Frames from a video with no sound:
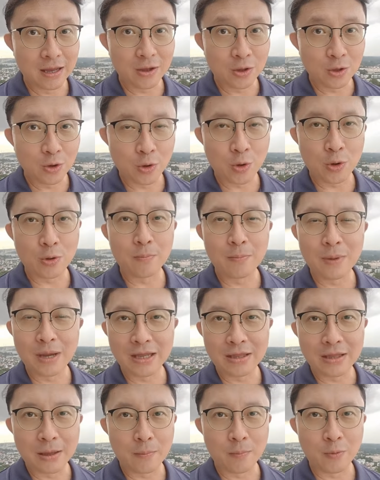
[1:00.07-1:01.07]
You could
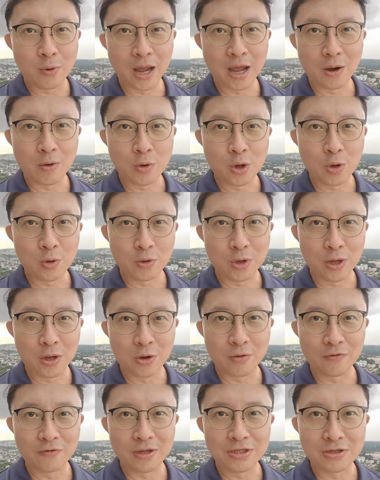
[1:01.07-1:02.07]
be the proud owner
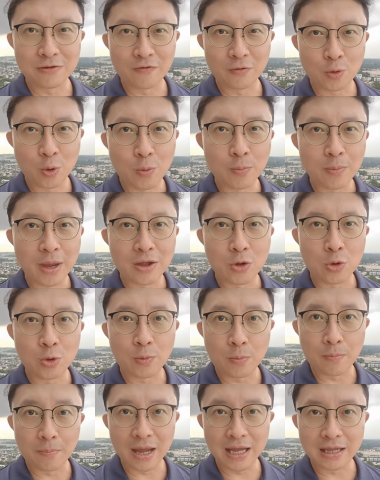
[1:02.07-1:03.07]
of this
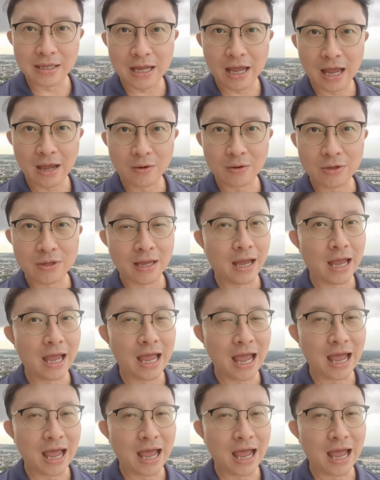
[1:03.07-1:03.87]
four-bedroom penthouse